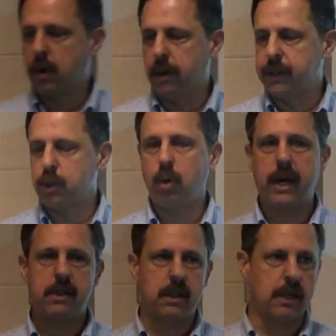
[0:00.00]
call the
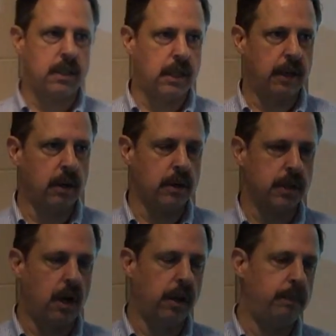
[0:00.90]
transient
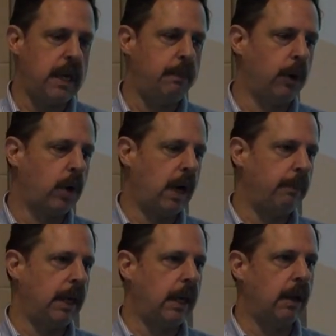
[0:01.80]
signals, all the people
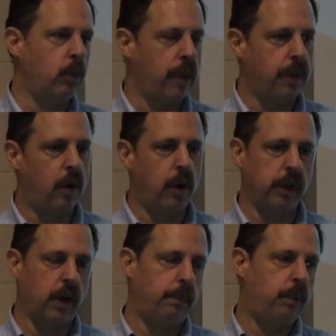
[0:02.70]
coming in with their own
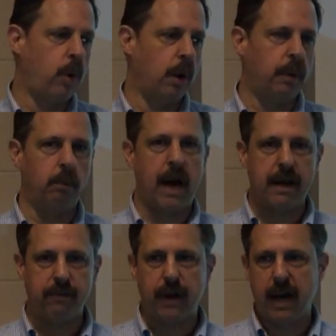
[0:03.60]
little portable
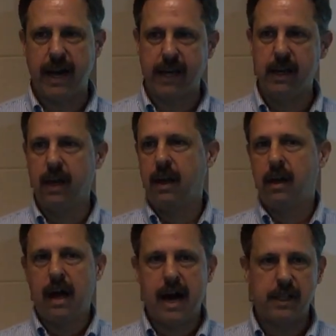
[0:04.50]
MiFi
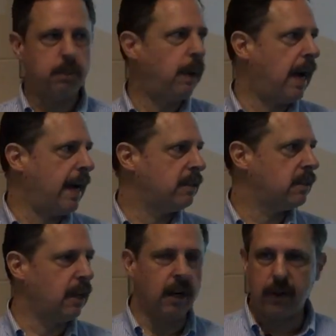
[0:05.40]

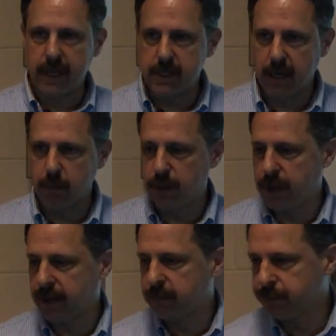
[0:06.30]
hotspots, you know, that type of
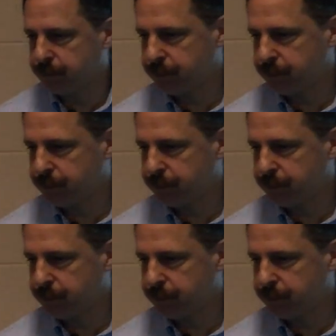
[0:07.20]
thing.